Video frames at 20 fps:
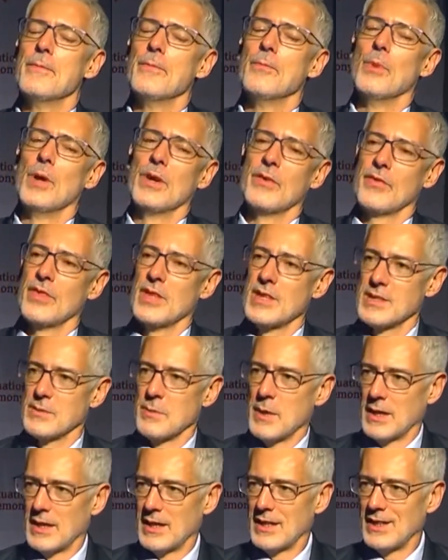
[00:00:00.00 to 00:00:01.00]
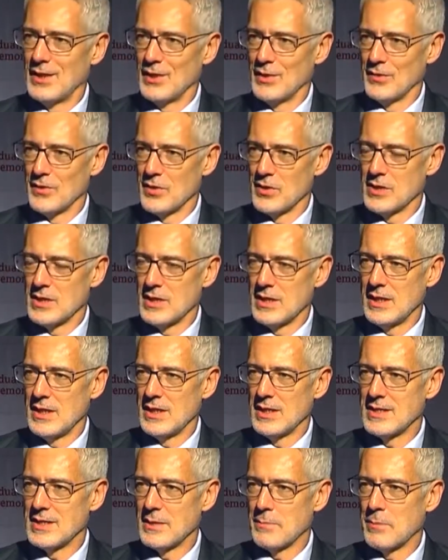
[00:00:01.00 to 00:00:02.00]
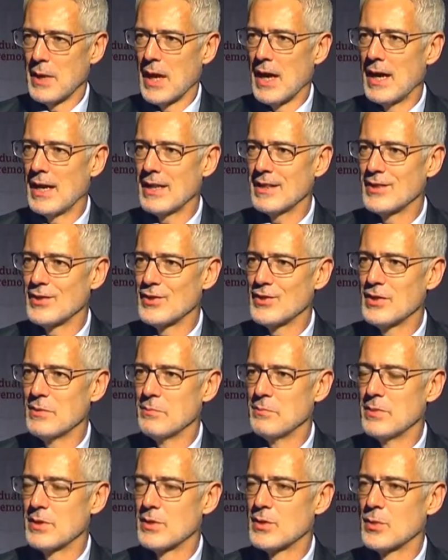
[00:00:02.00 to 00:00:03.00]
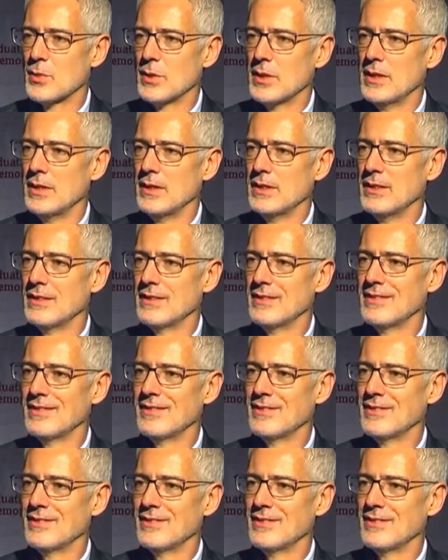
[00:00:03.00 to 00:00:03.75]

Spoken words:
One of the things about any university, it's a partnership between